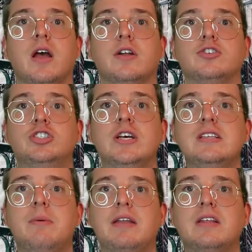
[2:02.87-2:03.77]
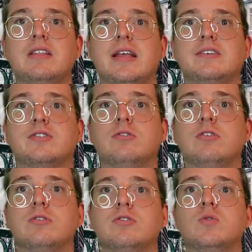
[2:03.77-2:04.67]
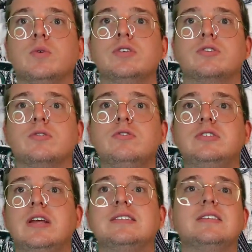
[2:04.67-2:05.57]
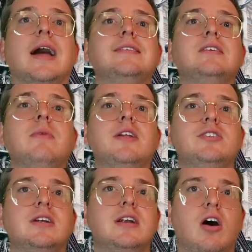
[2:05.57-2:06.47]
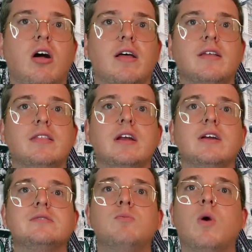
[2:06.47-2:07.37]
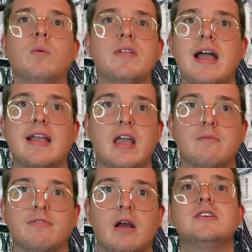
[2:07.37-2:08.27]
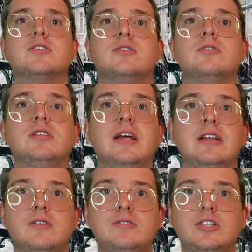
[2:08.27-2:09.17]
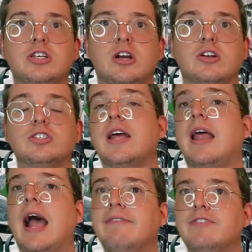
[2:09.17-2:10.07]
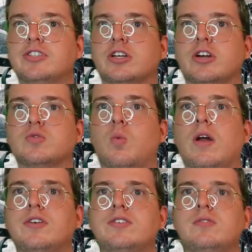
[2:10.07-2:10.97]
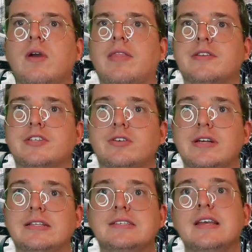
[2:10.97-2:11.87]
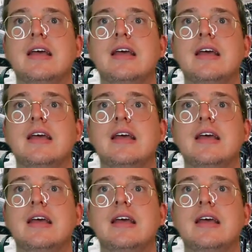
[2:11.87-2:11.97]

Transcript: are just about to thank Scrooge when Scrooge says not to mention it at all and that there is more where that came from. Scrooge then goes to church, and after church wanders around the streets.